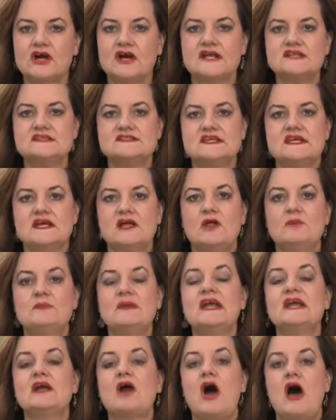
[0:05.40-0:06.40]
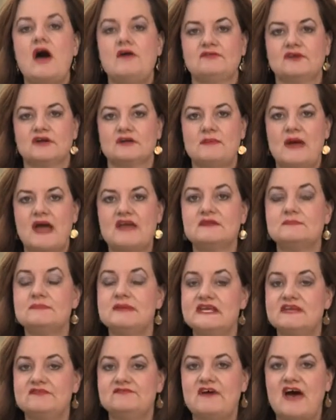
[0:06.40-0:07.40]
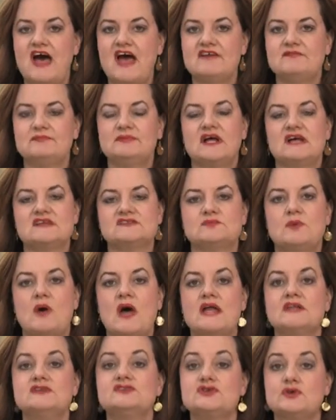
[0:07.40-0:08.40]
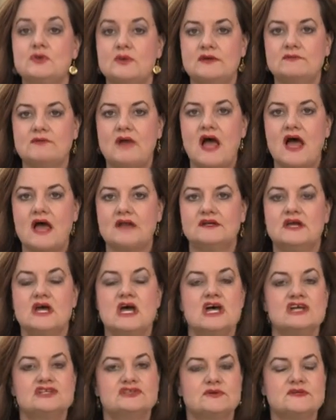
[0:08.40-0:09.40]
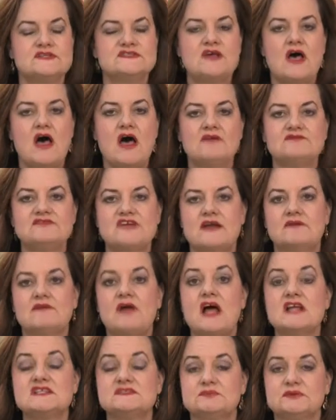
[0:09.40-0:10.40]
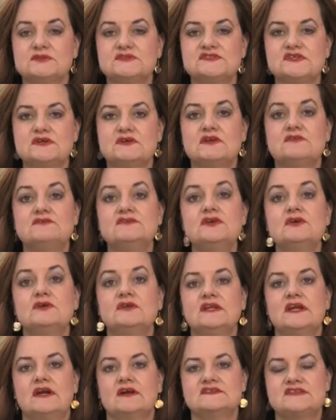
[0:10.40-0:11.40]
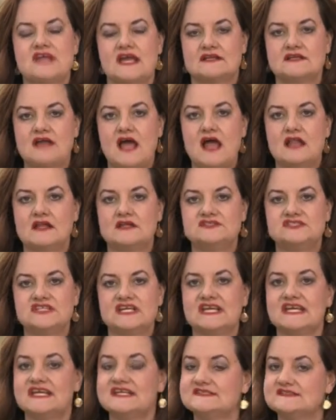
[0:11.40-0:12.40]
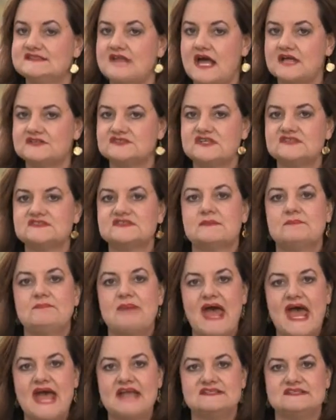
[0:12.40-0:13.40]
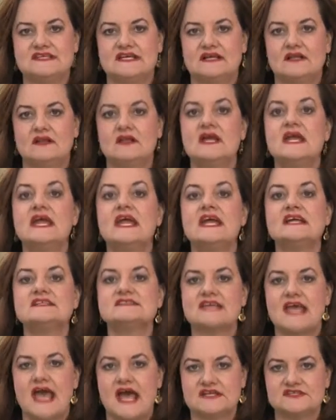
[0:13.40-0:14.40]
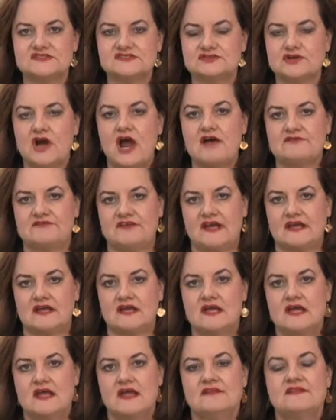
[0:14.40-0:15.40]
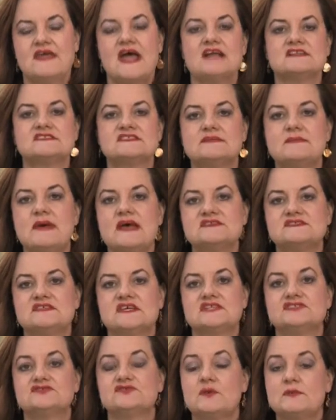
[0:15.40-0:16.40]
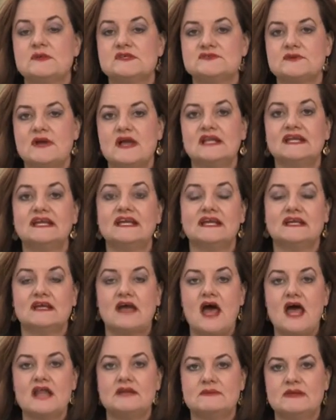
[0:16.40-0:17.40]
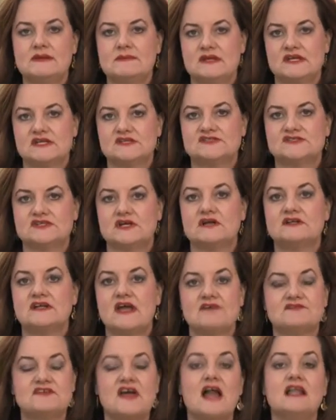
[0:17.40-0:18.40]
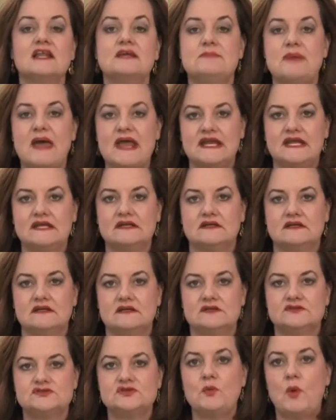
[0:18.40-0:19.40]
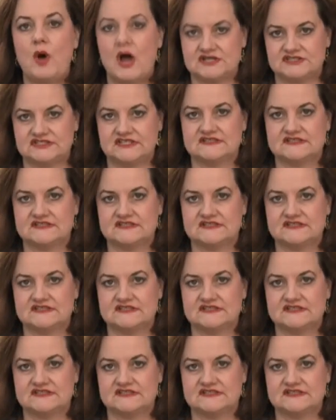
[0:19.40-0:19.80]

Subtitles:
The current deal being offered by the P5+1 to Iran to resolve Tehran's pursuit of nuclear technology is not just a bad deal, it's catastrophic. That's the message from Israeli Economy Minister Naftali Bennett to